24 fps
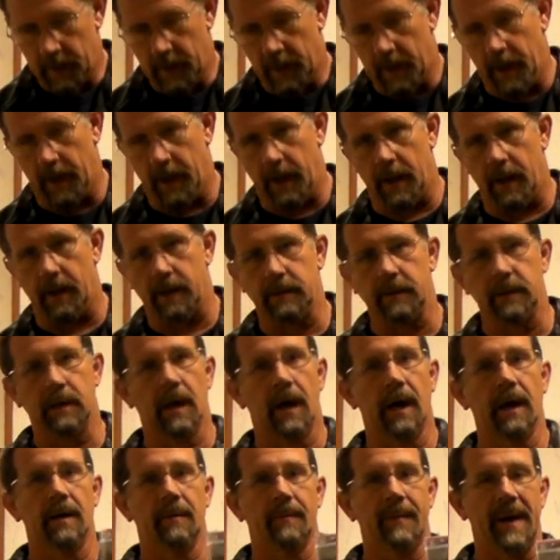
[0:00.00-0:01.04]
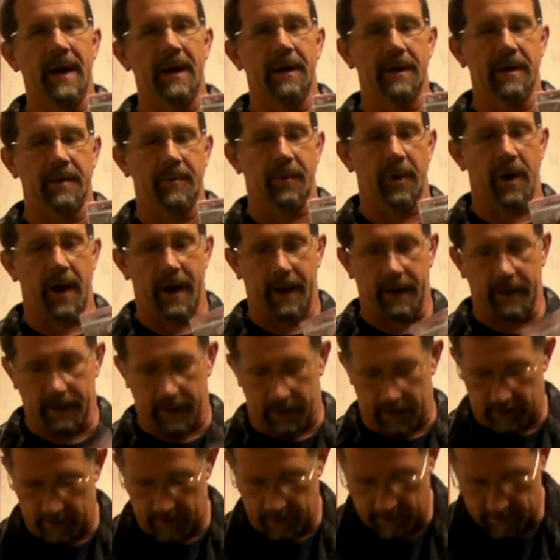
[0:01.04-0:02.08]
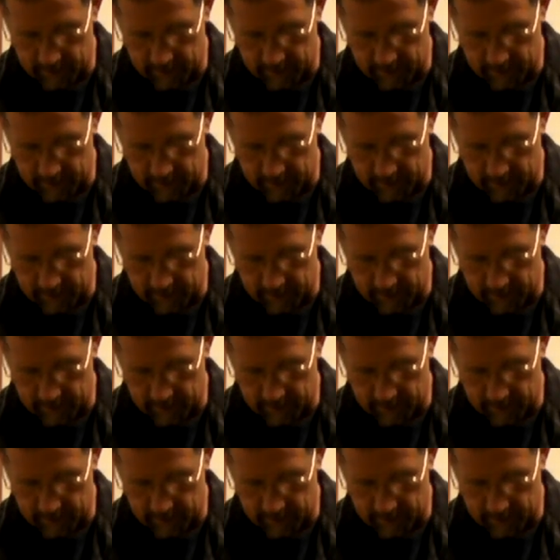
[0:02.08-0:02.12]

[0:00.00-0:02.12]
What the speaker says: and you got a mounting bracket.